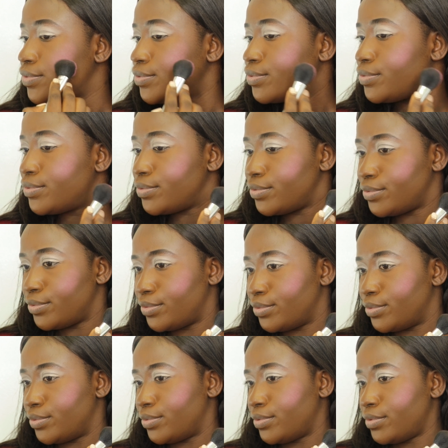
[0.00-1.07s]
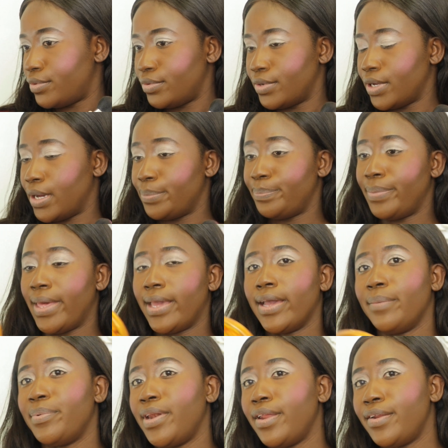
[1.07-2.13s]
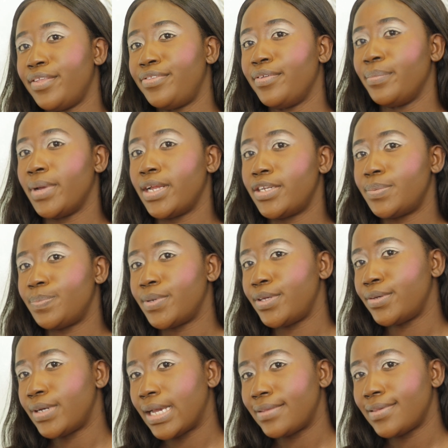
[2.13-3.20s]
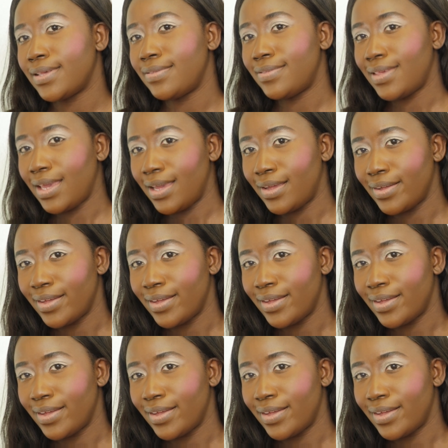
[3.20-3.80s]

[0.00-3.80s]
Ooh, pick up a little too much, but you guys can see